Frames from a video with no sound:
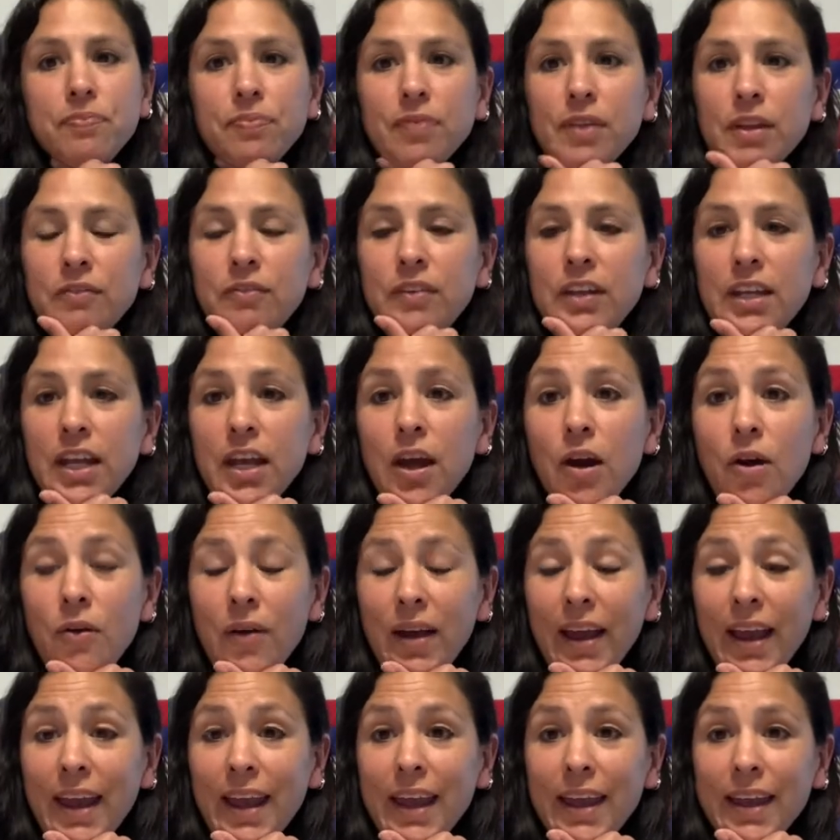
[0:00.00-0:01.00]
video,
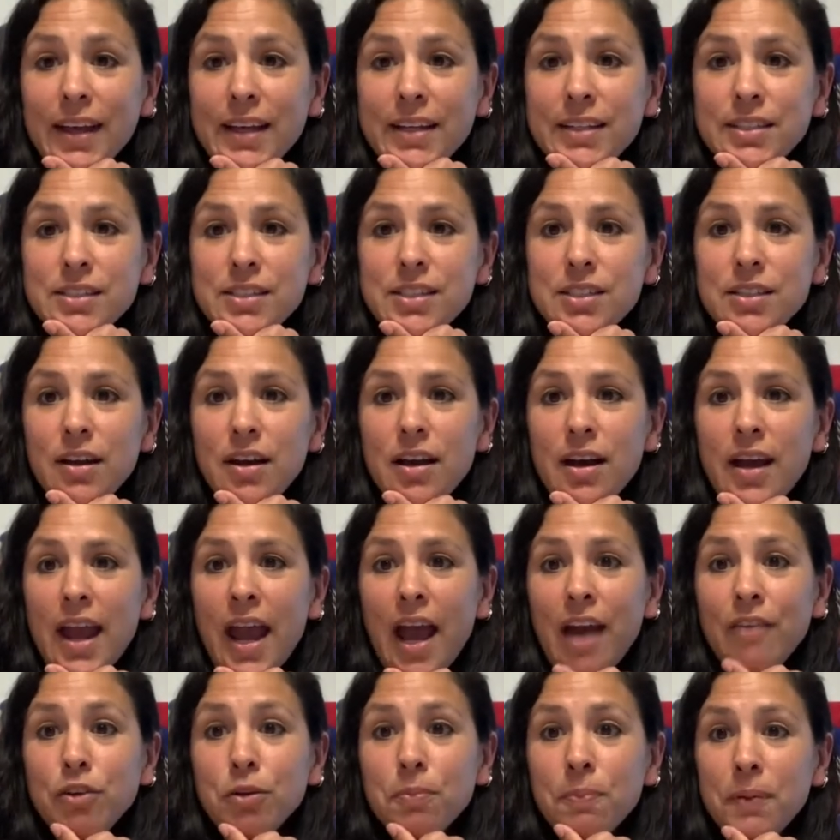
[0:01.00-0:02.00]
and
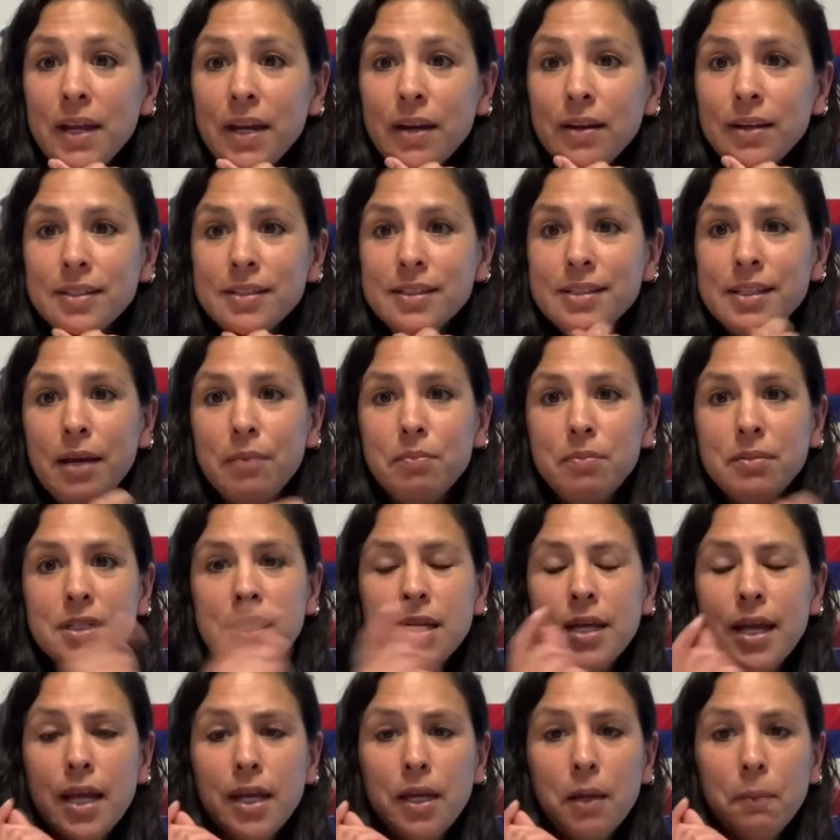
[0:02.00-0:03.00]
have your parents
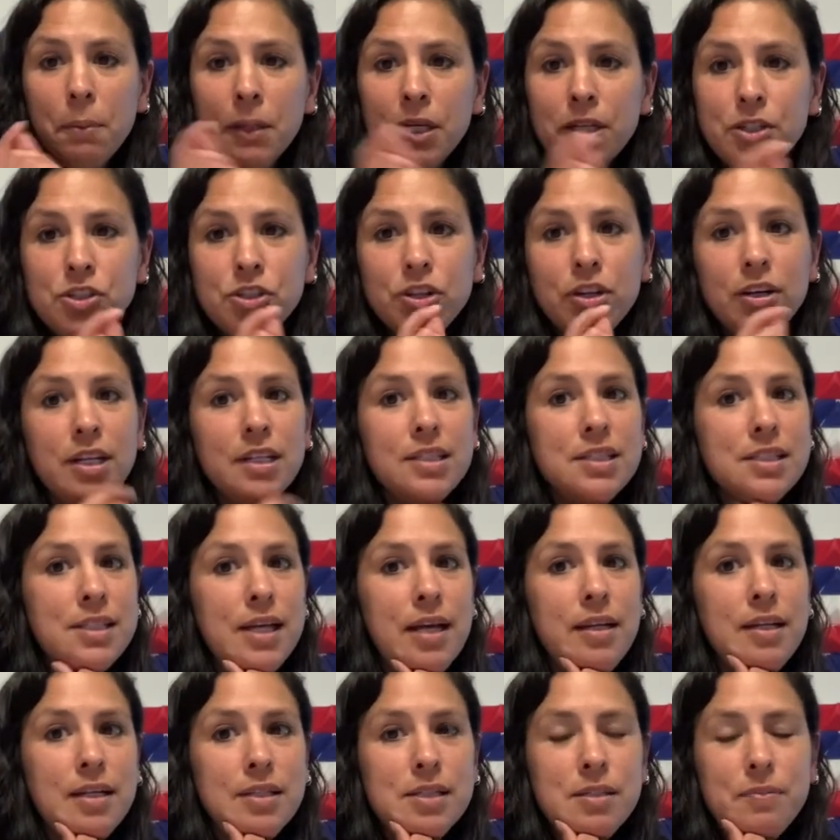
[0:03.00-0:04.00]
take a picture and
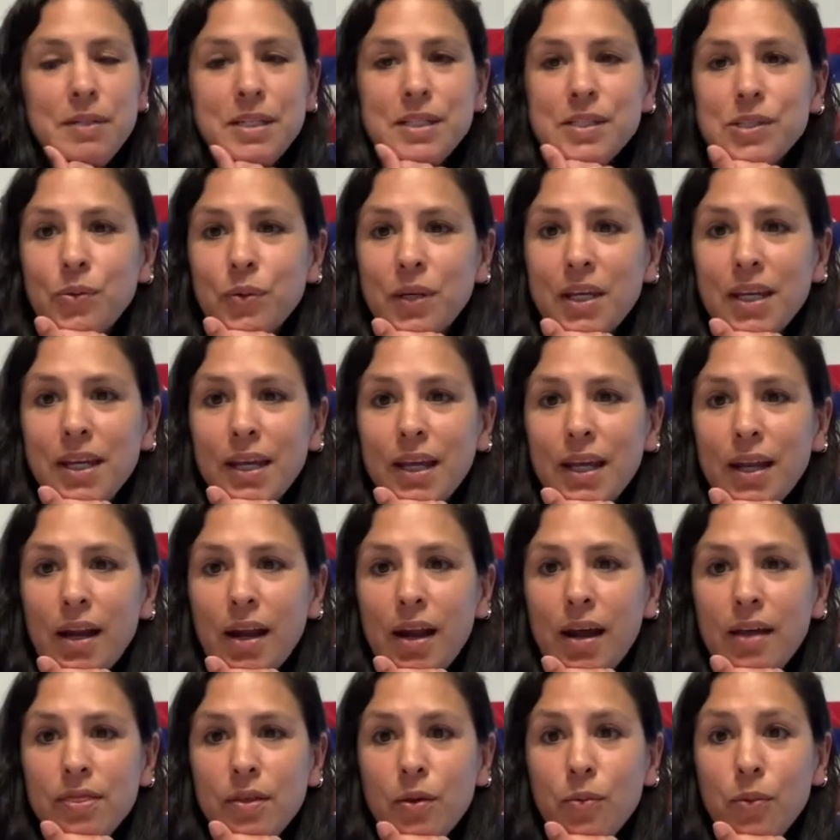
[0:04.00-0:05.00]
send it to me so we can get it
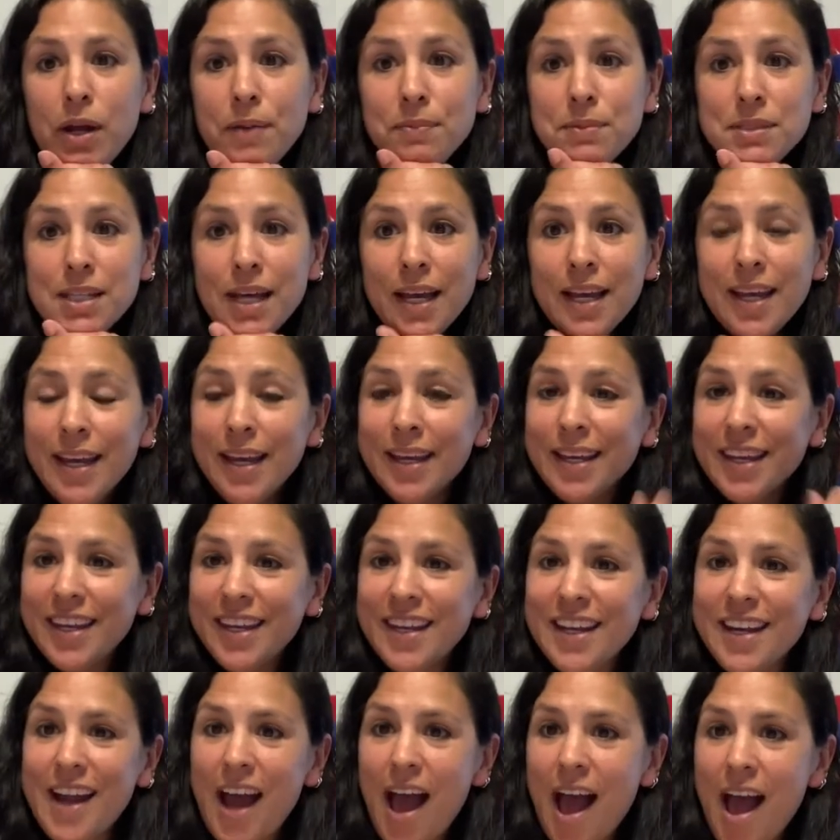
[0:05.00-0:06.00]
on the website and get
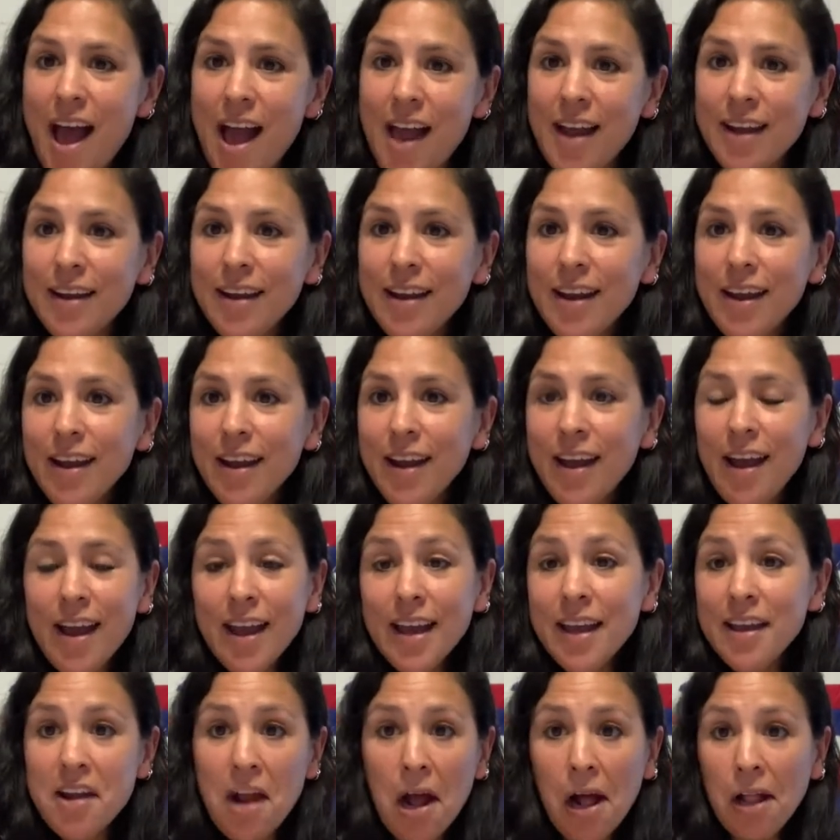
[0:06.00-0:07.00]
it on
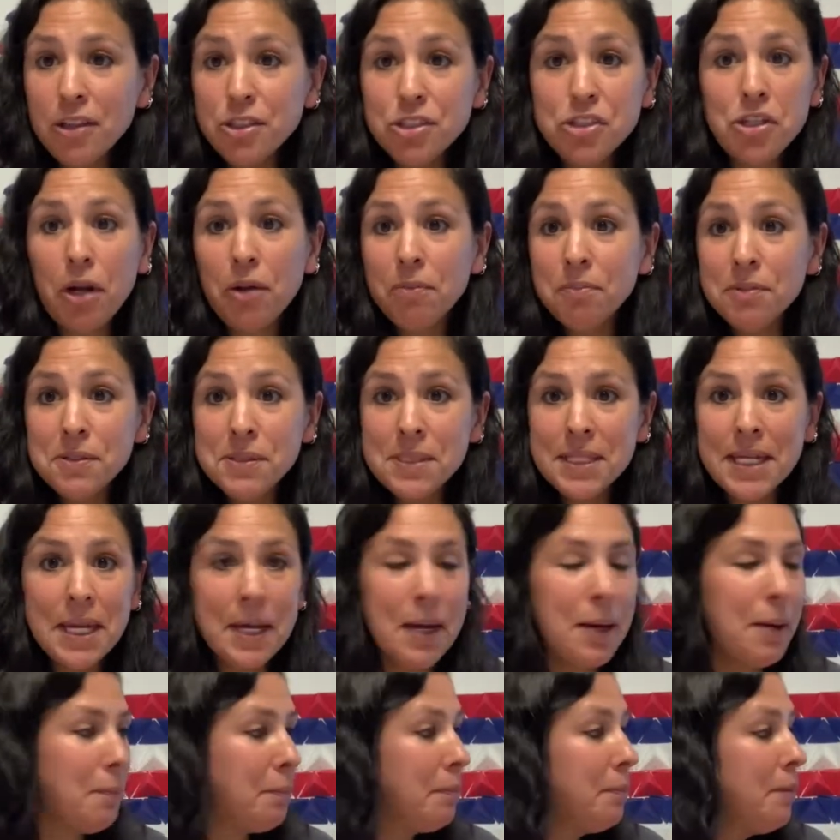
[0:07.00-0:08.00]
in Ella Sharp
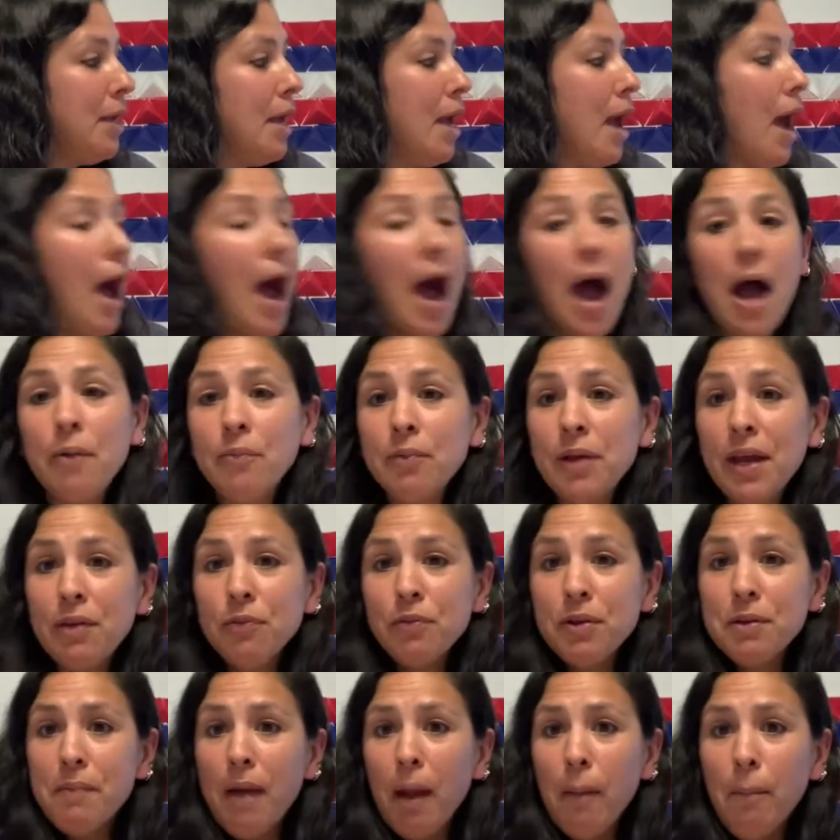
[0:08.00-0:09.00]
Museum. And
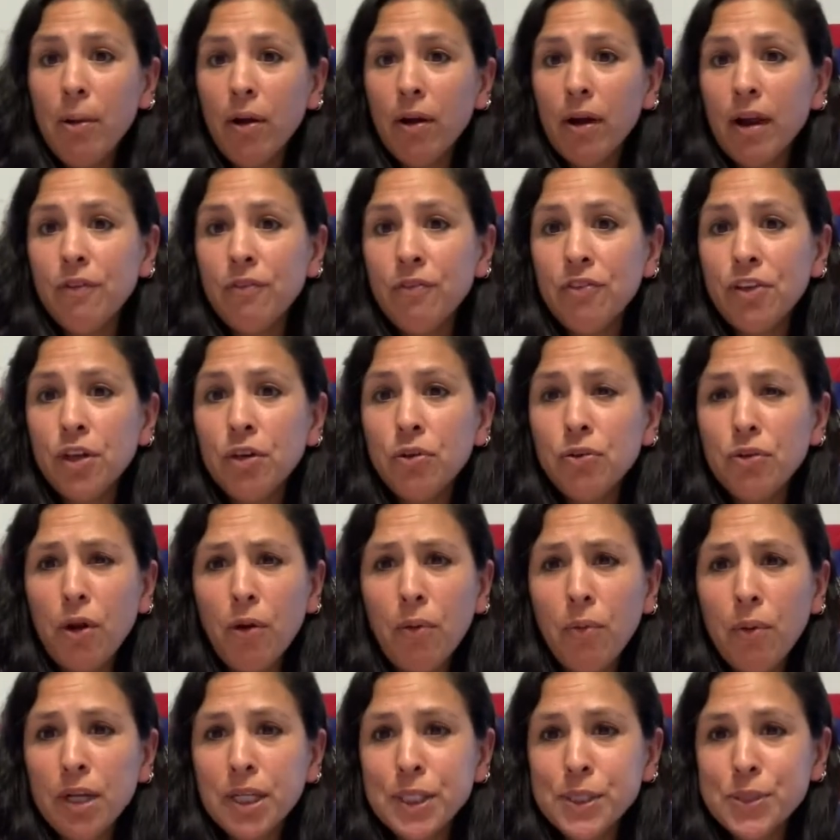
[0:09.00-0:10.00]
remember, if you don't
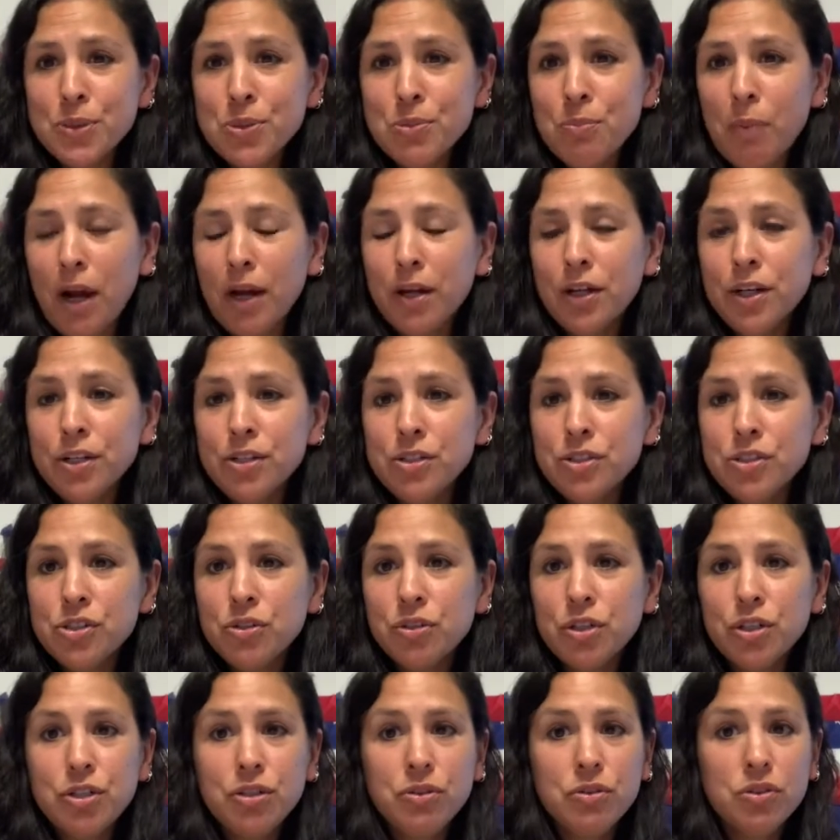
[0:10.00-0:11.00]
want to use markers, you
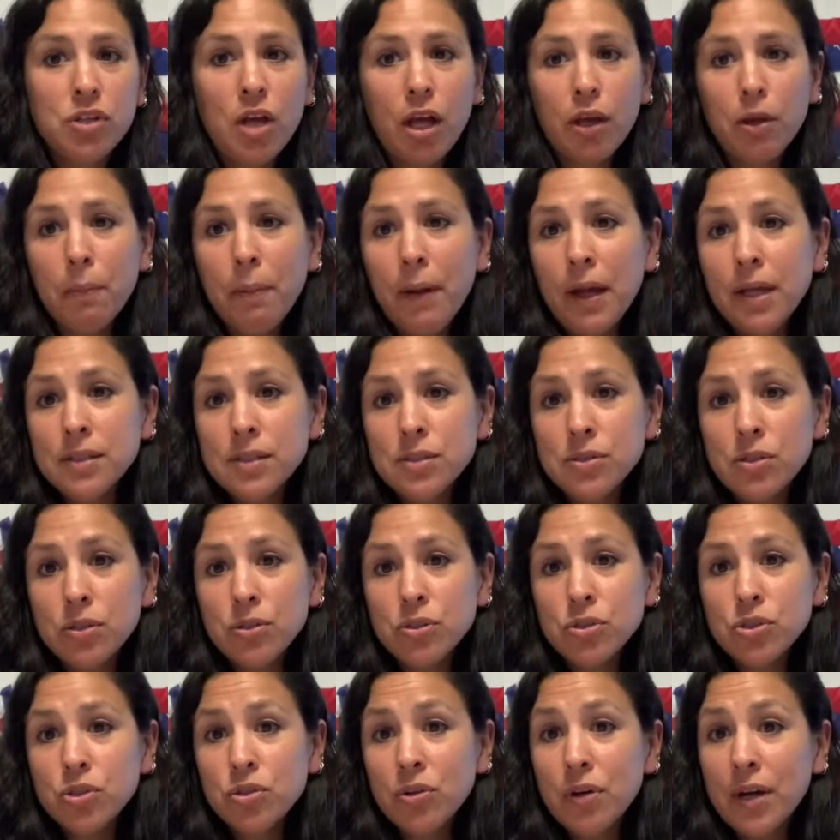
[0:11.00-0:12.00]
could use colored pencils,
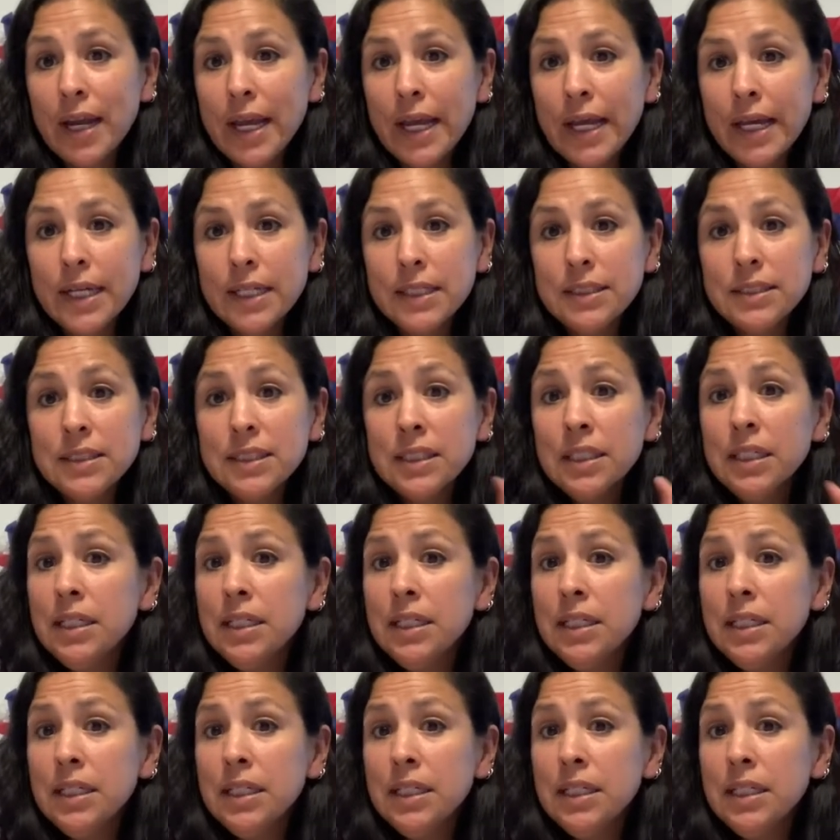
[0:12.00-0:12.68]
crayons.